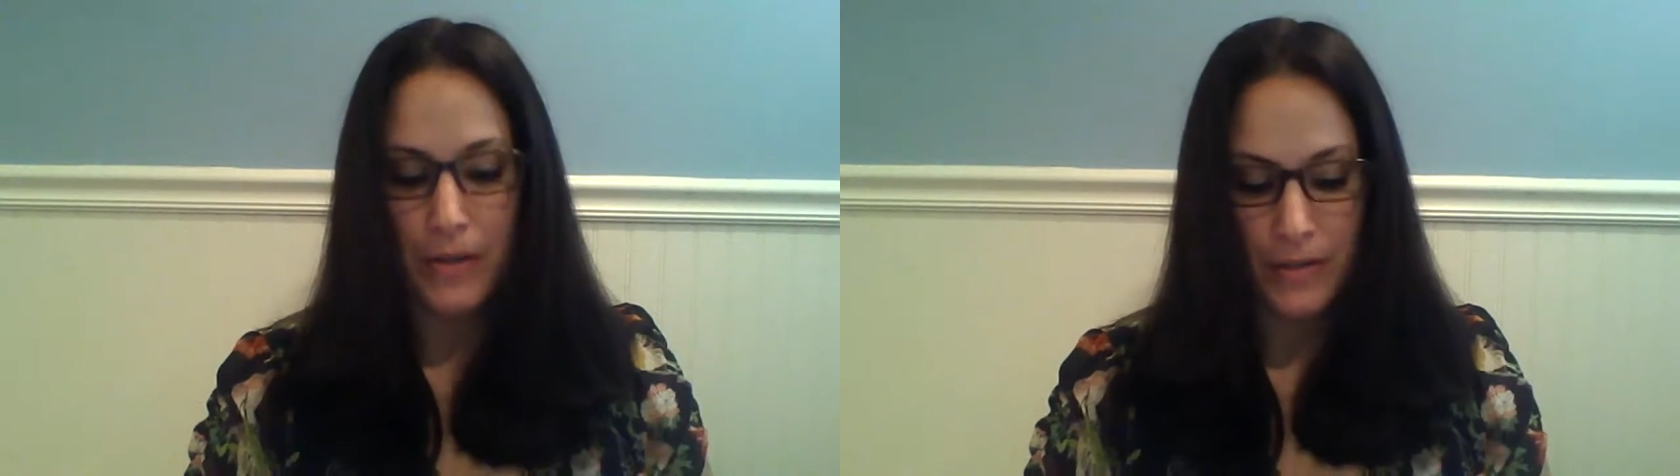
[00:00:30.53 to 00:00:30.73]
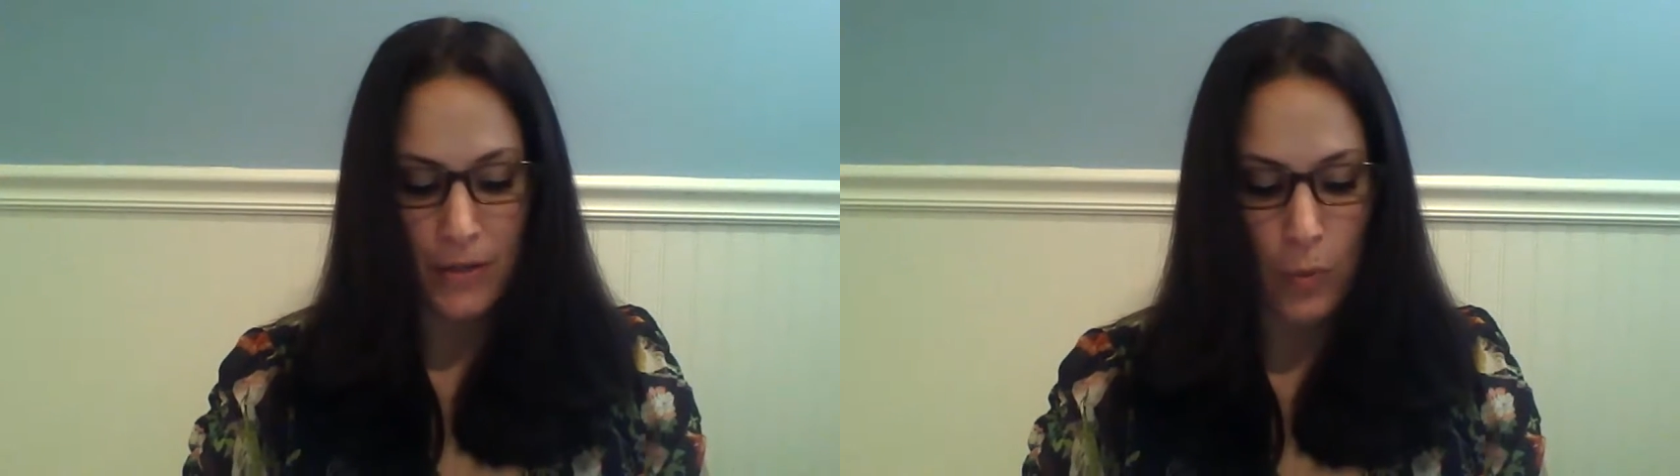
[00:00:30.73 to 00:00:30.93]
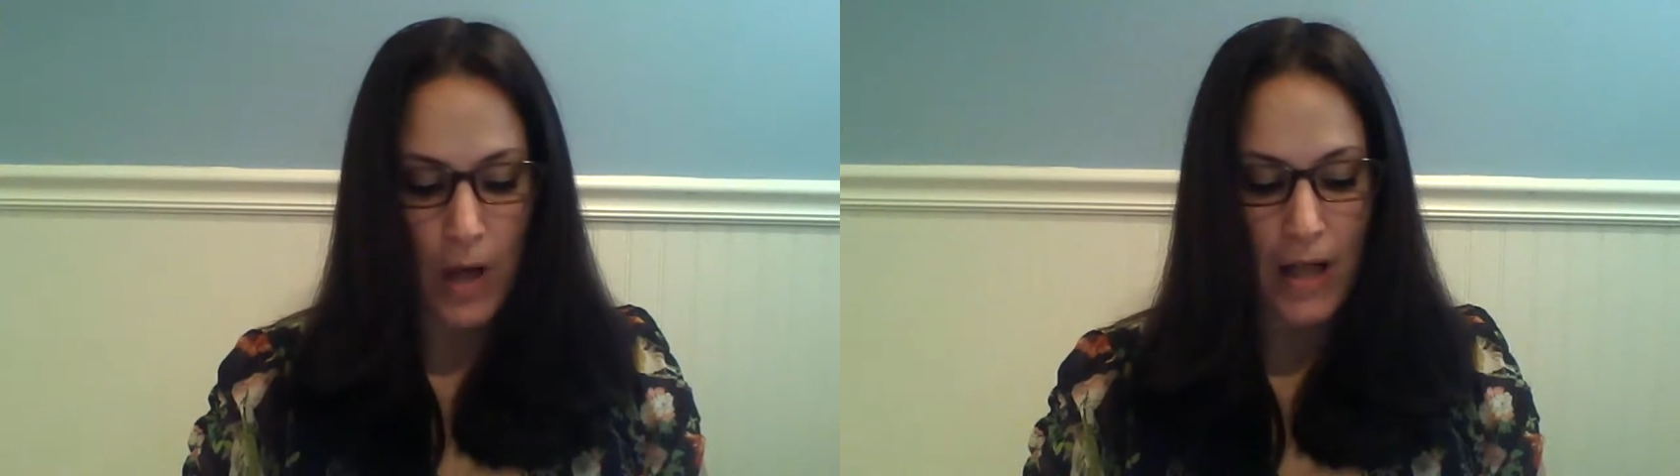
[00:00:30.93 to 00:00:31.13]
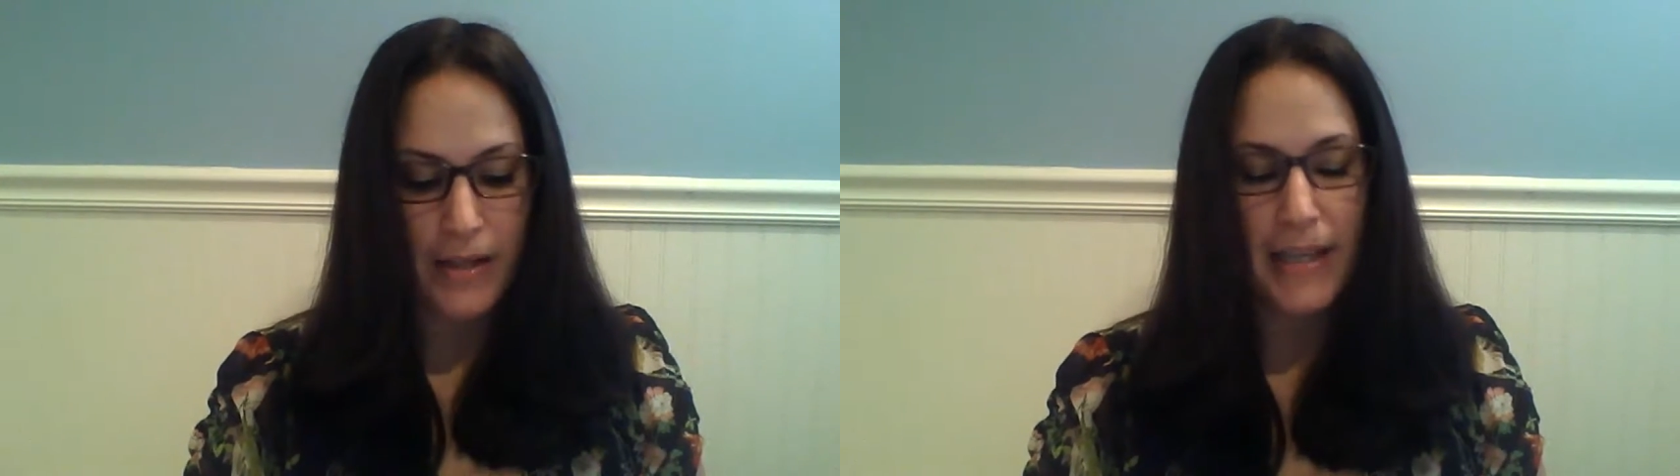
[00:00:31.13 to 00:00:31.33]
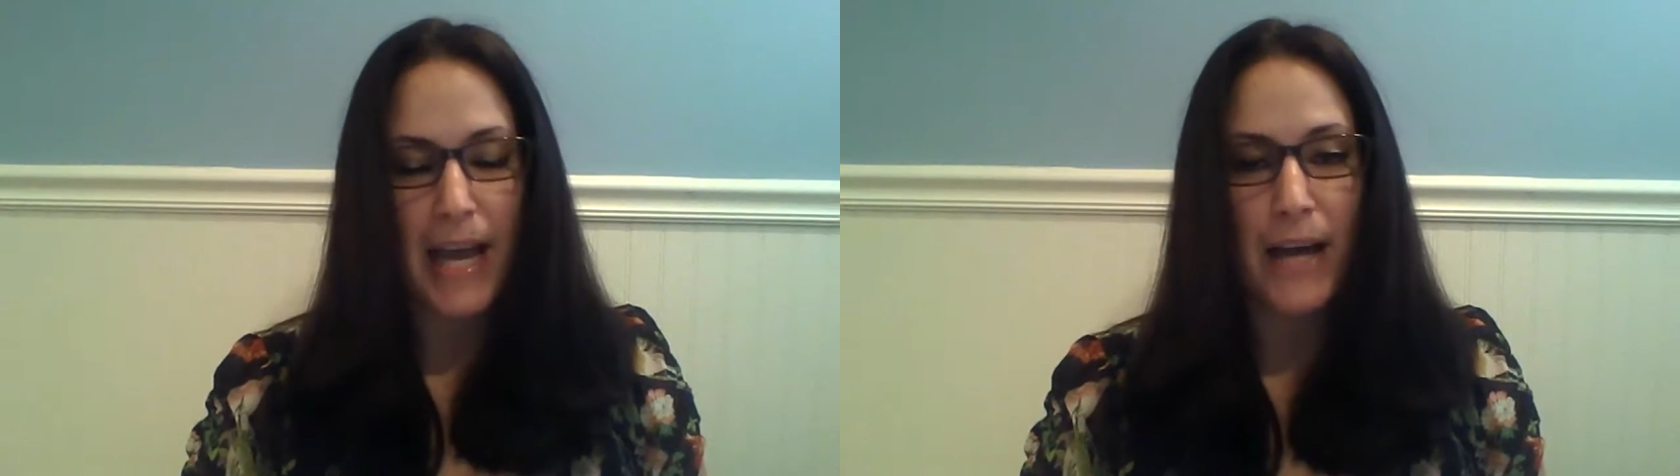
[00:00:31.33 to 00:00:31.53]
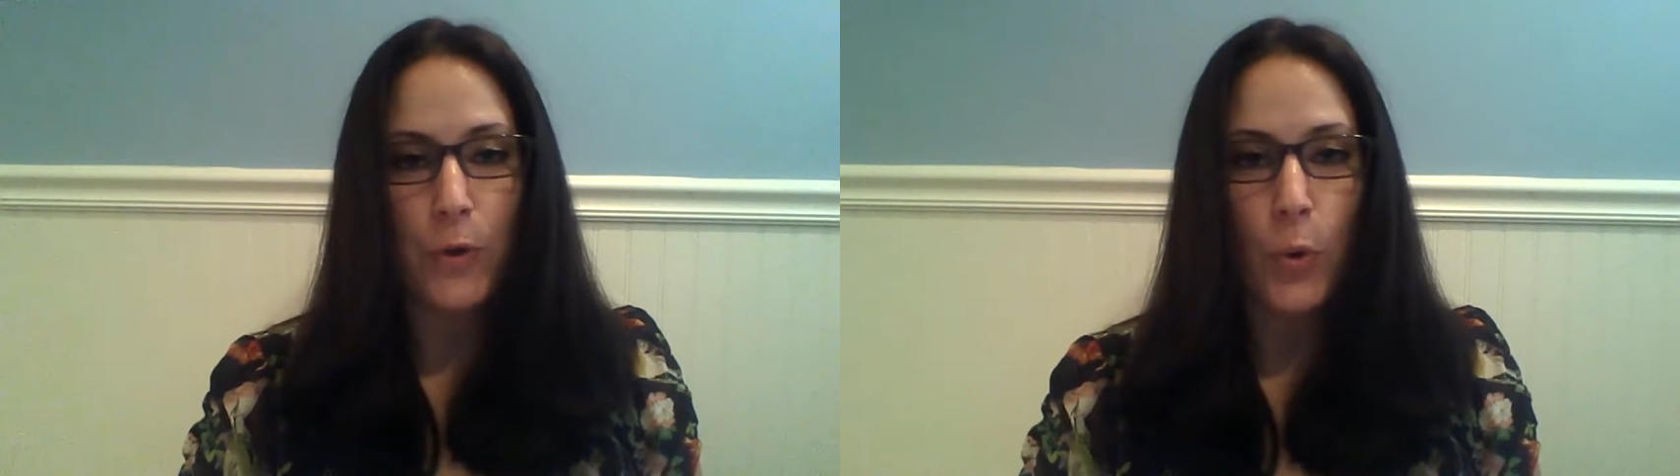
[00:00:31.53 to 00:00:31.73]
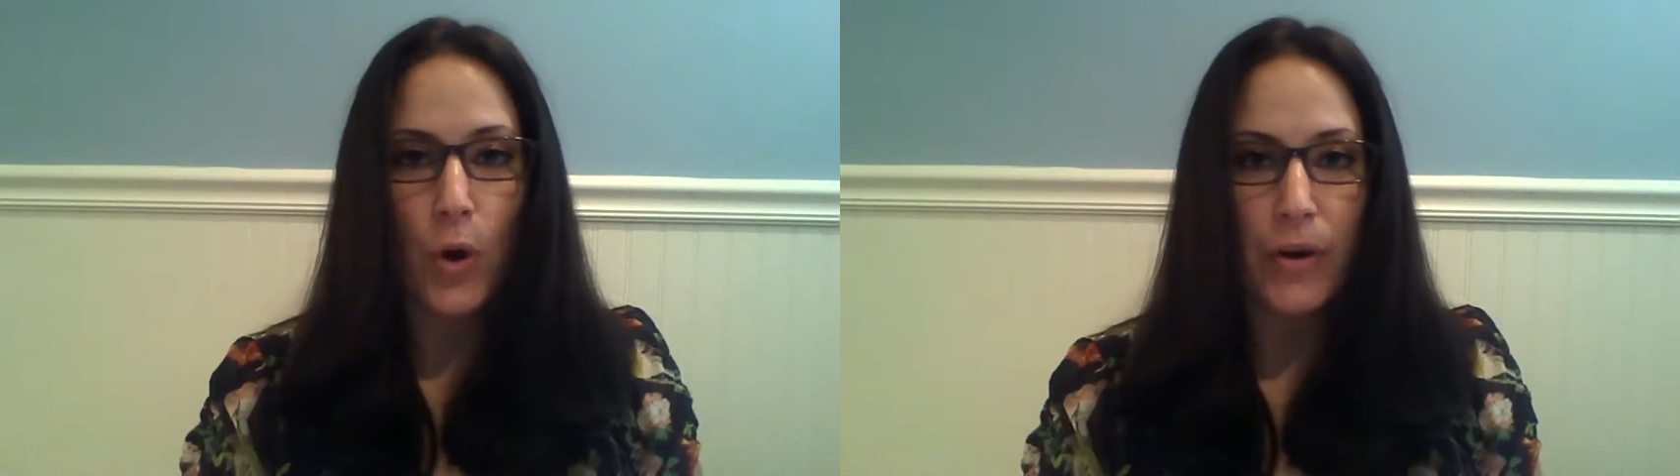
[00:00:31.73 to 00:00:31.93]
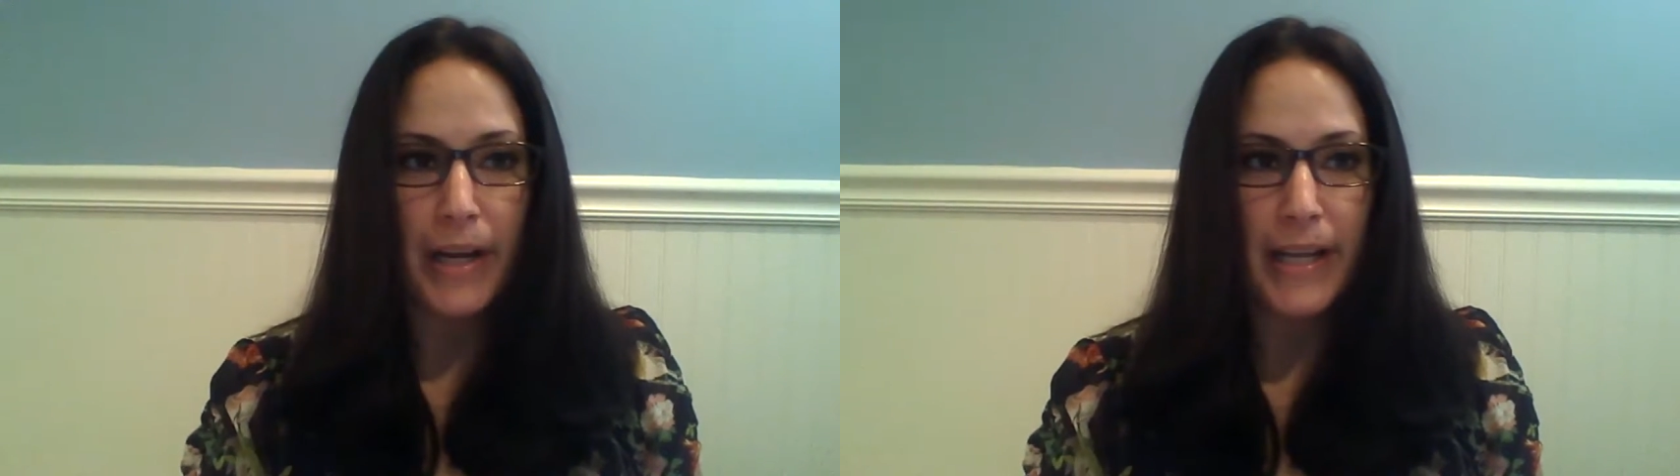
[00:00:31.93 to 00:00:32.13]
The quality
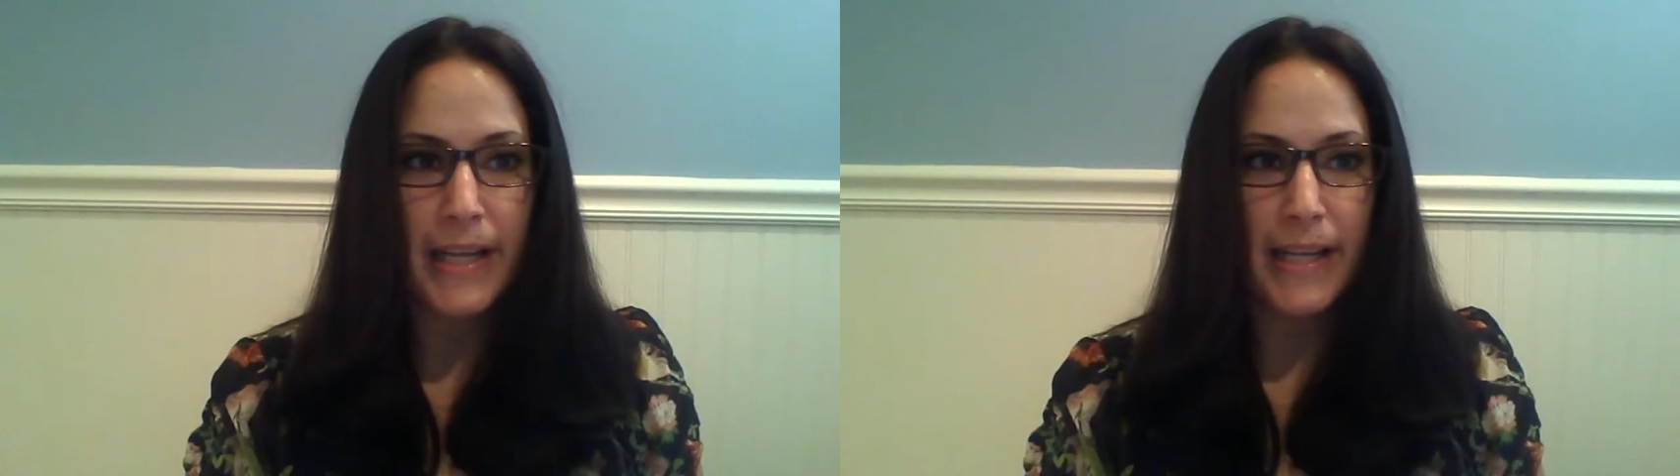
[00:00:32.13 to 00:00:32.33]
category